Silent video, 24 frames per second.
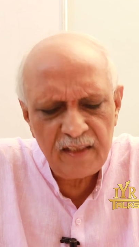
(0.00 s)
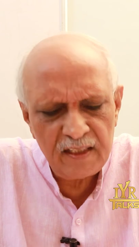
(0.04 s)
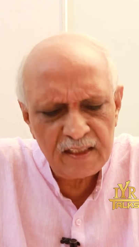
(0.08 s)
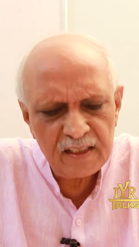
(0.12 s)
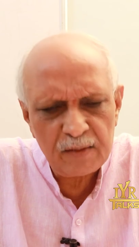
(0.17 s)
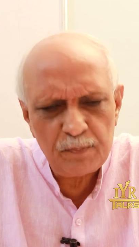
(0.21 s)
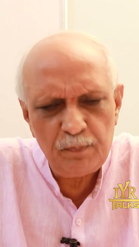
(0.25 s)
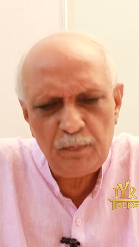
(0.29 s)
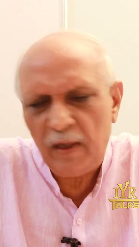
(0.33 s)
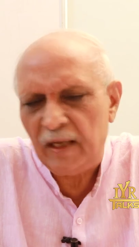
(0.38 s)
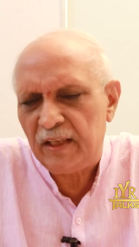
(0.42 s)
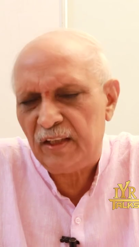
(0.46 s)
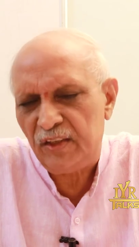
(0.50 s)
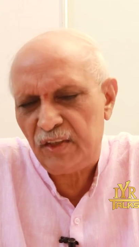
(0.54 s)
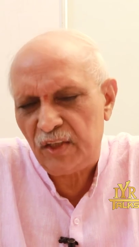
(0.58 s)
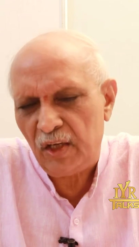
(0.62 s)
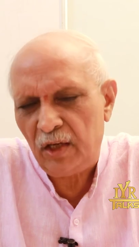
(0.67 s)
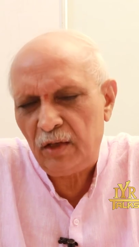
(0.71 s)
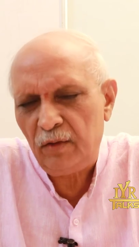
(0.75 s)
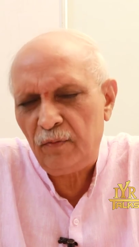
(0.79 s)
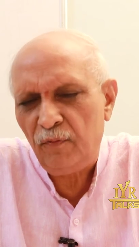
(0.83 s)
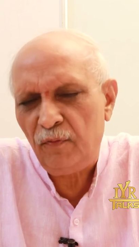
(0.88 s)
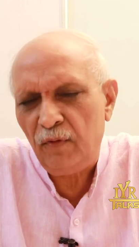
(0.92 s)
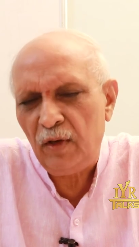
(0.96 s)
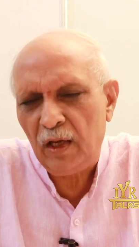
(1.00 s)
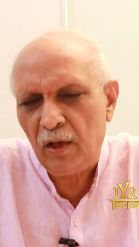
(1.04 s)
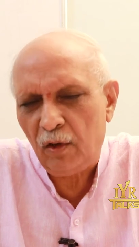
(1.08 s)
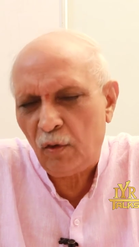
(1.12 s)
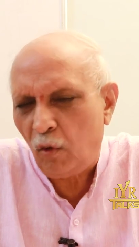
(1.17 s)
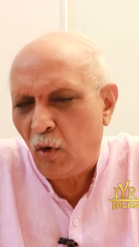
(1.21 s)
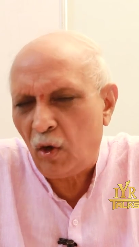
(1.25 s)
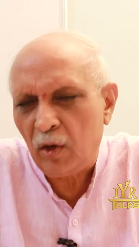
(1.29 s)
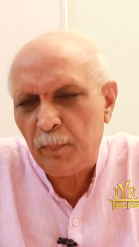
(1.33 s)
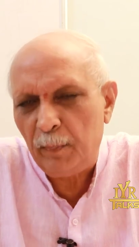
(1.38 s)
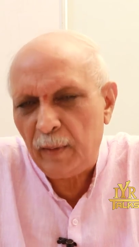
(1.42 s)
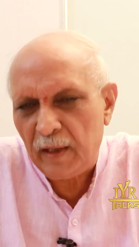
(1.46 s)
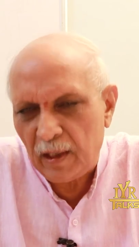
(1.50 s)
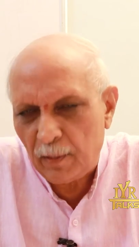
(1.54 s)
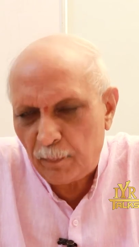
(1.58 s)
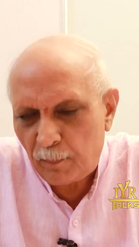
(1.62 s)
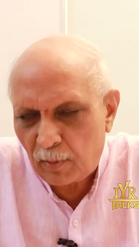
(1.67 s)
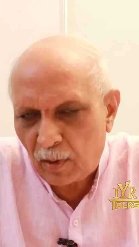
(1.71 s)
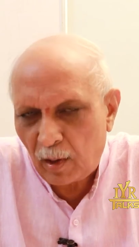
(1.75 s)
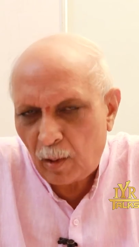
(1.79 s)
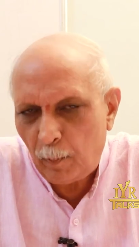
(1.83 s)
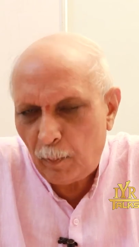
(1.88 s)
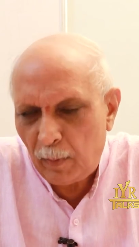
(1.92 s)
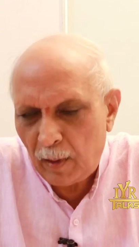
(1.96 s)
this budget will not be a
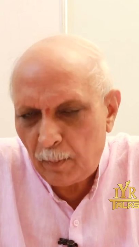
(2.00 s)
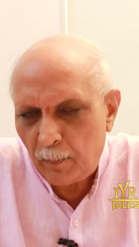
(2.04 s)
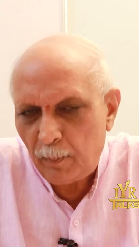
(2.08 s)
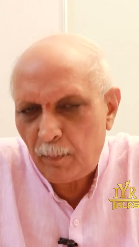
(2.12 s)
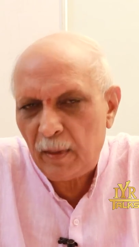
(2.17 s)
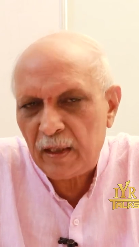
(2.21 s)
problem.